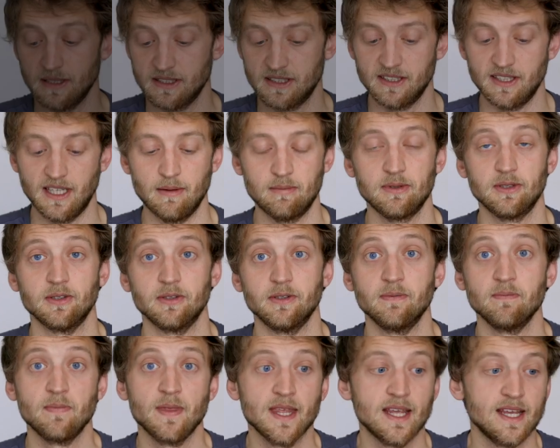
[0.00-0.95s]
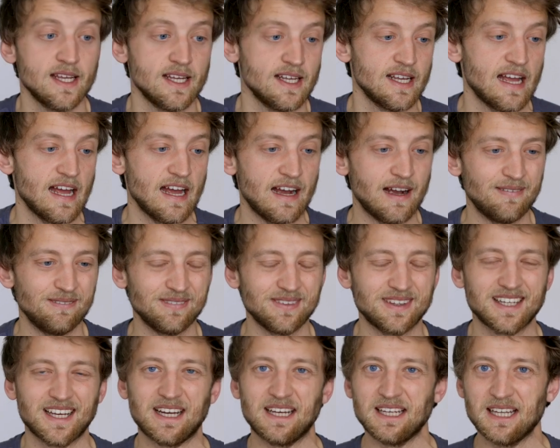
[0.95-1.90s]
this adapter?
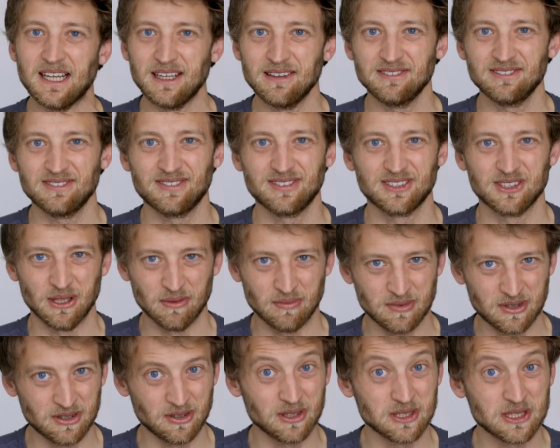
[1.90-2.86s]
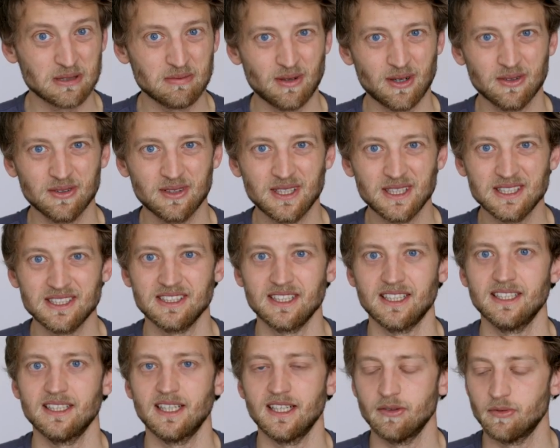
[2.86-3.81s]
And I have some thoughts about this,
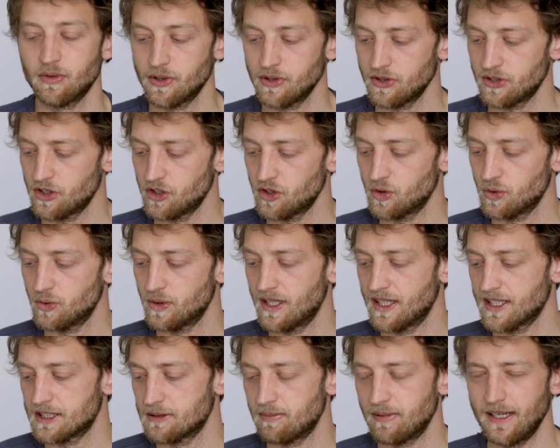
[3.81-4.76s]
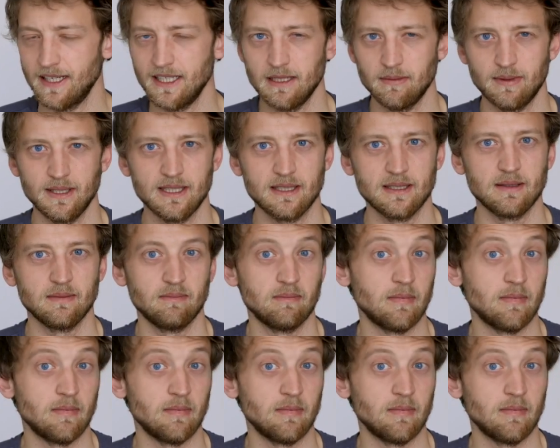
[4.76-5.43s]
and I want to explain a bit